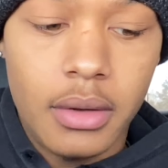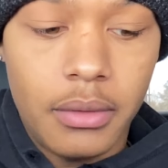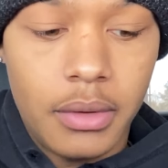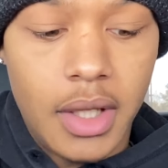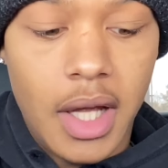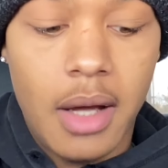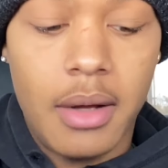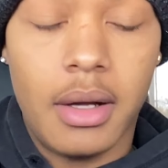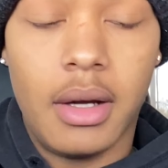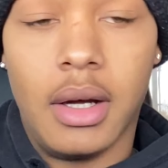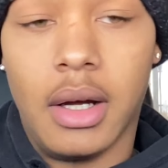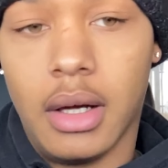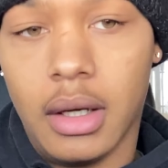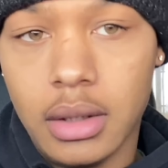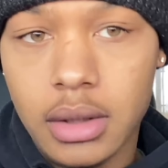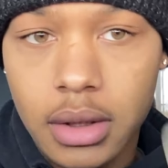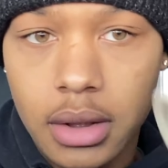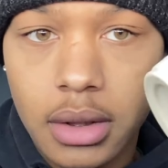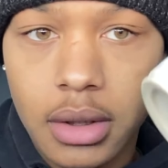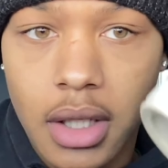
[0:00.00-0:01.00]
Got uh
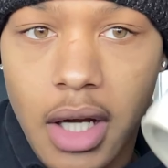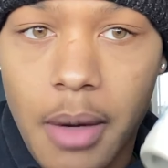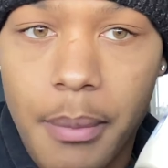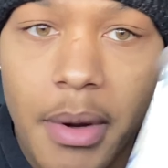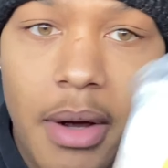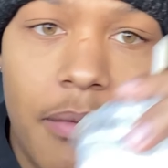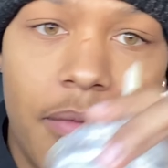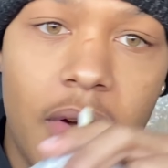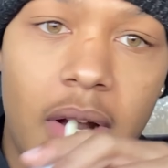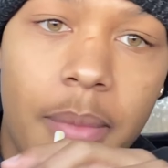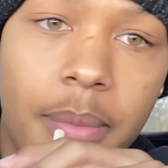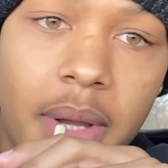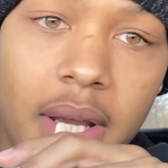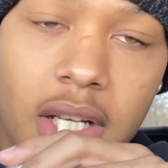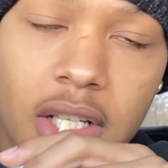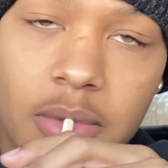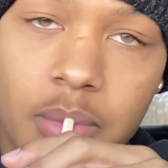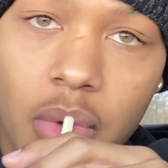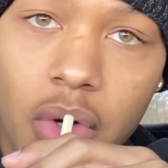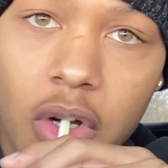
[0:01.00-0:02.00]
got my frappe
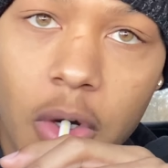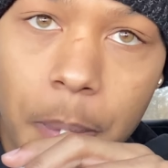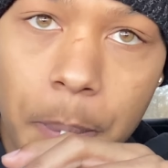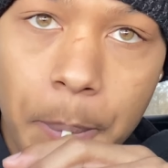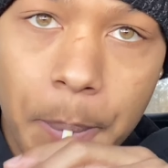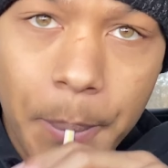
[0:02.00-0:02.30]
this morning.